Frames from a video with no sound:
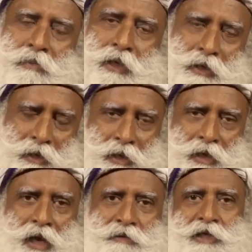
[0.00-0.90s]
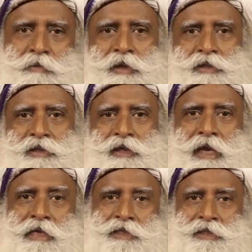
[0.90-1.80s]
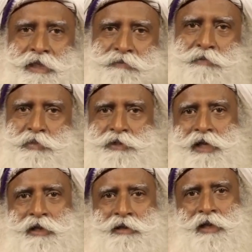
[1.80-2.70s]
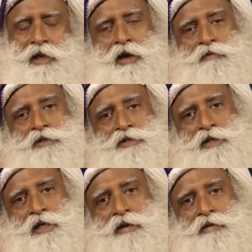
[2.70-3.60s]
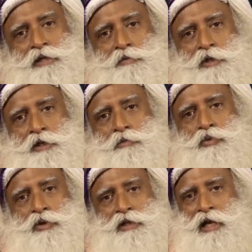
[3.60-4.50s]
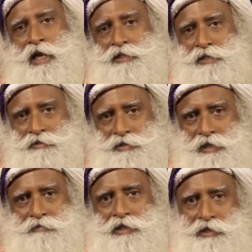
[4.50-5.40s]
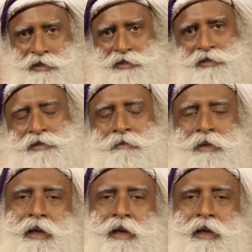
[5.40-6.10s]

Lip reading: In Cauvery Basin, 87% of the tree cover has been removed in the last 70 years.